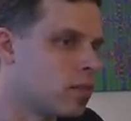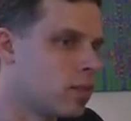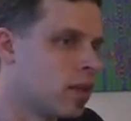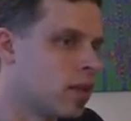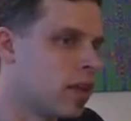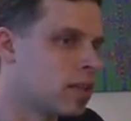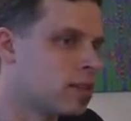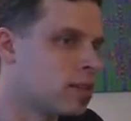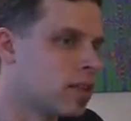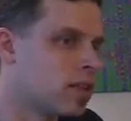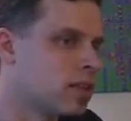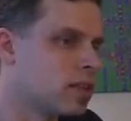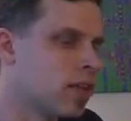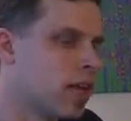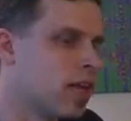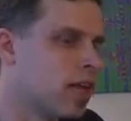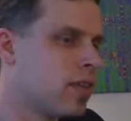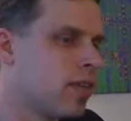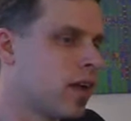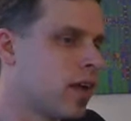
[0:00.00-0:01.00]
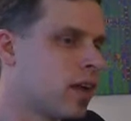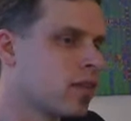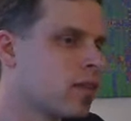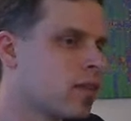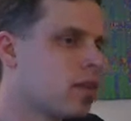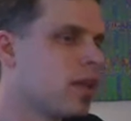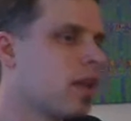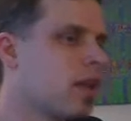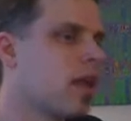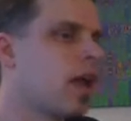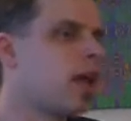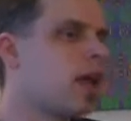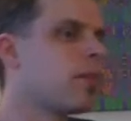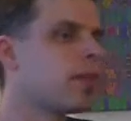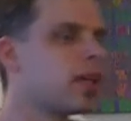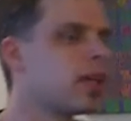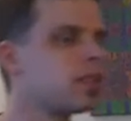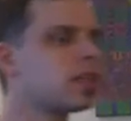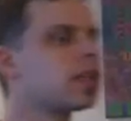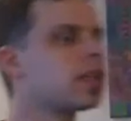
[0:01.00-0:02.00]
extends any val. And
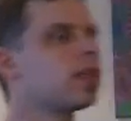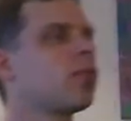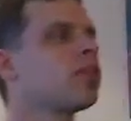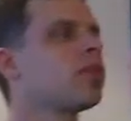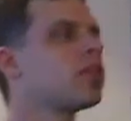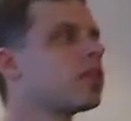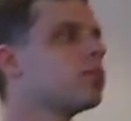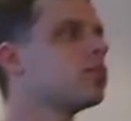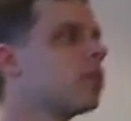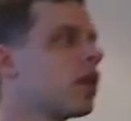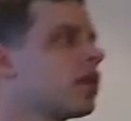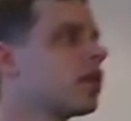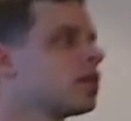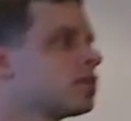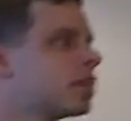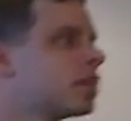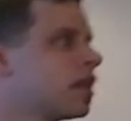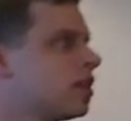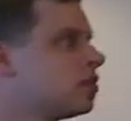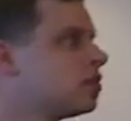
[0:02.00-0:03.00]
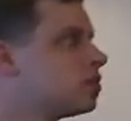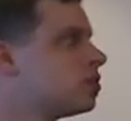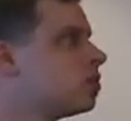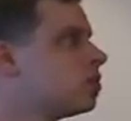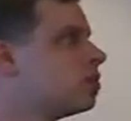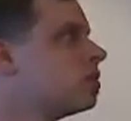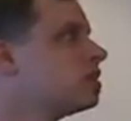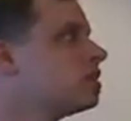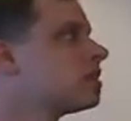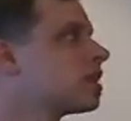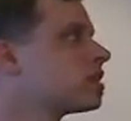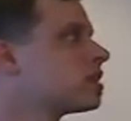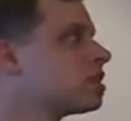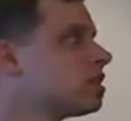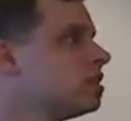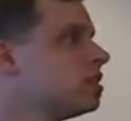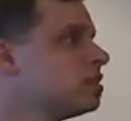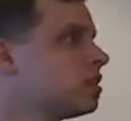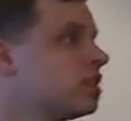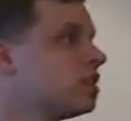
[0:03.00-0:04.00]
basically what the compiler is going to do is
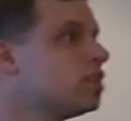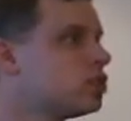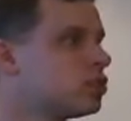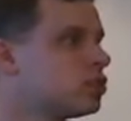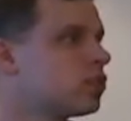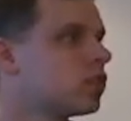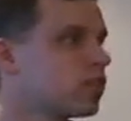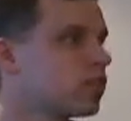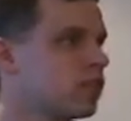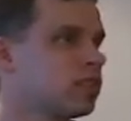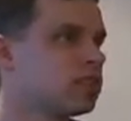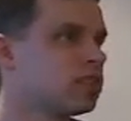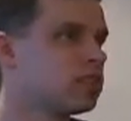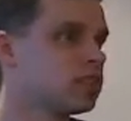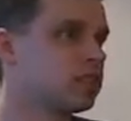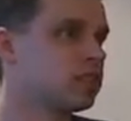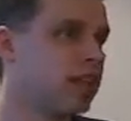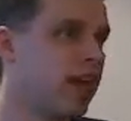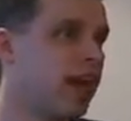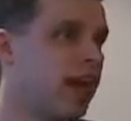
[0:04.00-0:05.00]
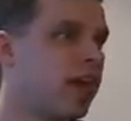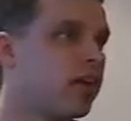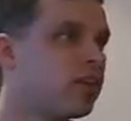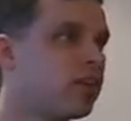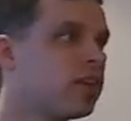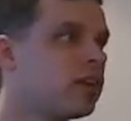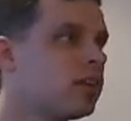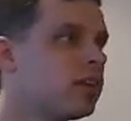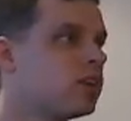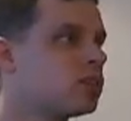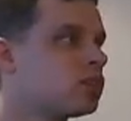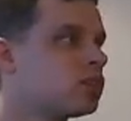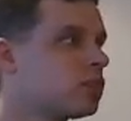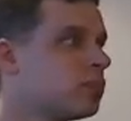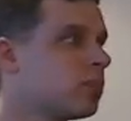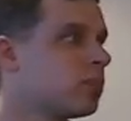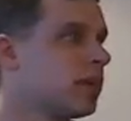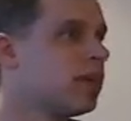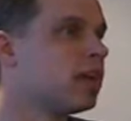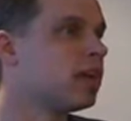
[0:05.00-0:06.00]
actually de-sugar this down to
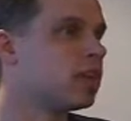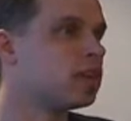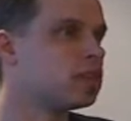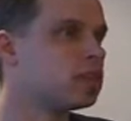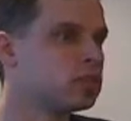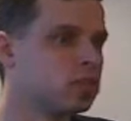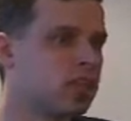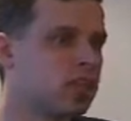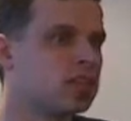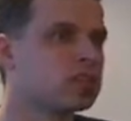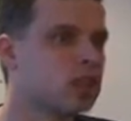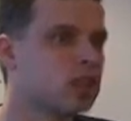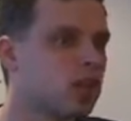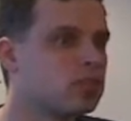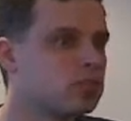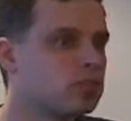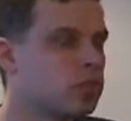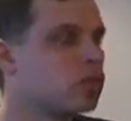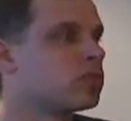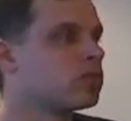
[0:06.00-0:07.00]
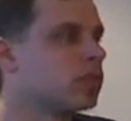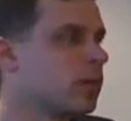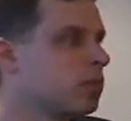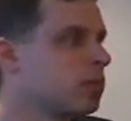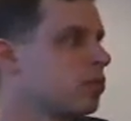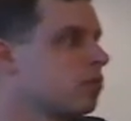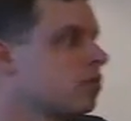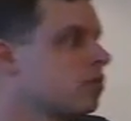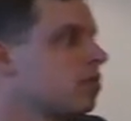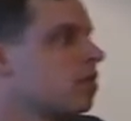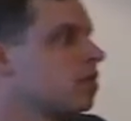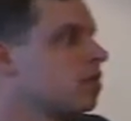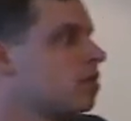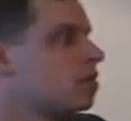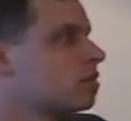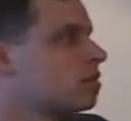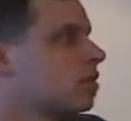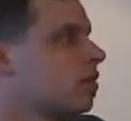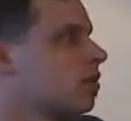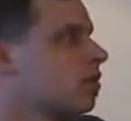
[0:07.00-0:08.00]
being just a raw double.
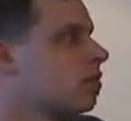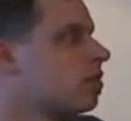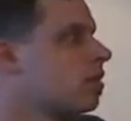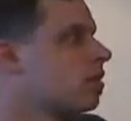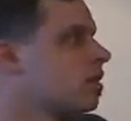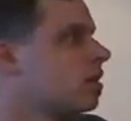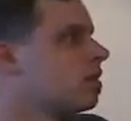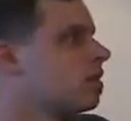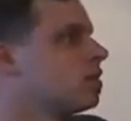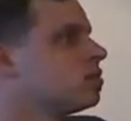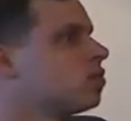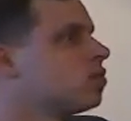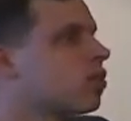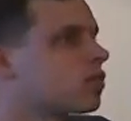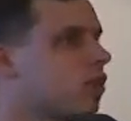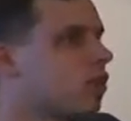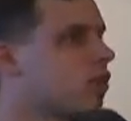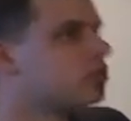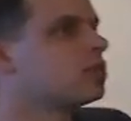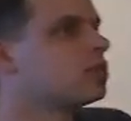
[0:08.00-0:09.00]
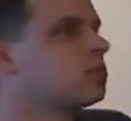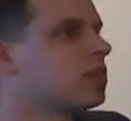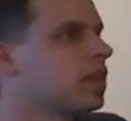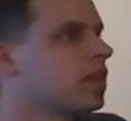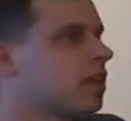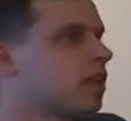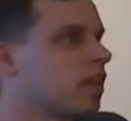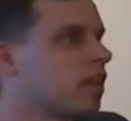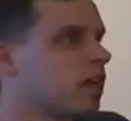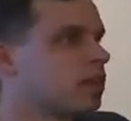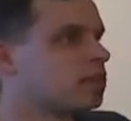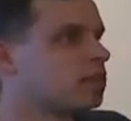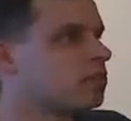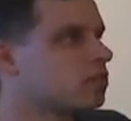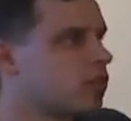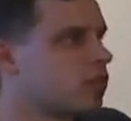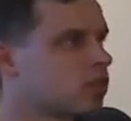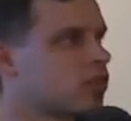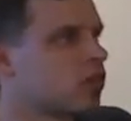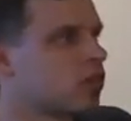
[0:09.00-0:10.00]
So there's not going to be a class,
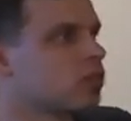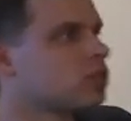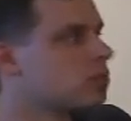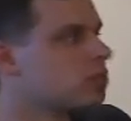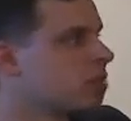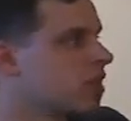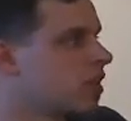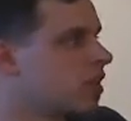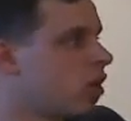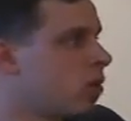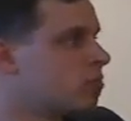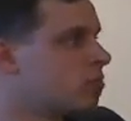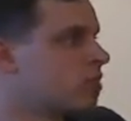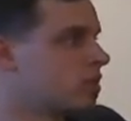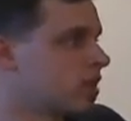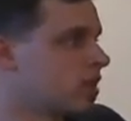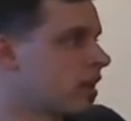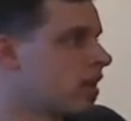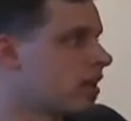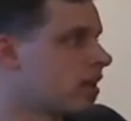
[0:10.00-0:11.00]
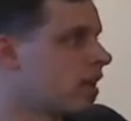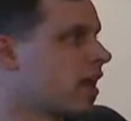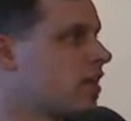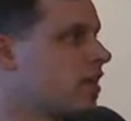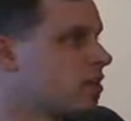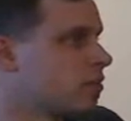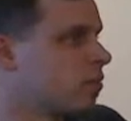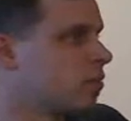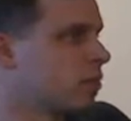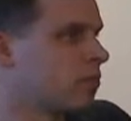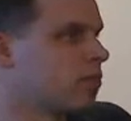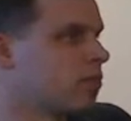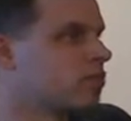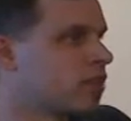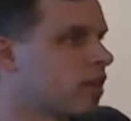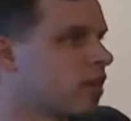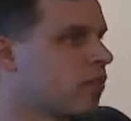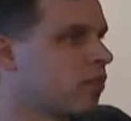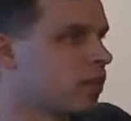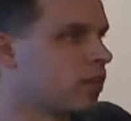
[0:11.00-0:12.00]
there's not going to be an object allocation when you
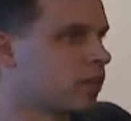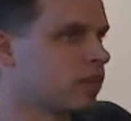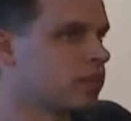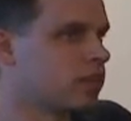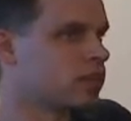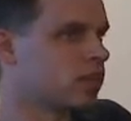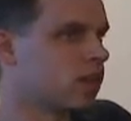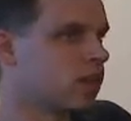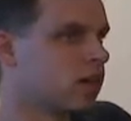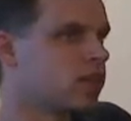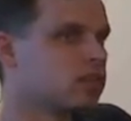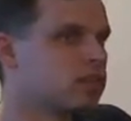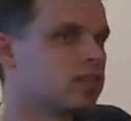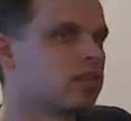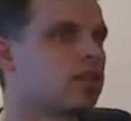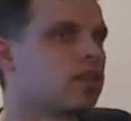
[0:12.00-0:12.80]
create one of these guys.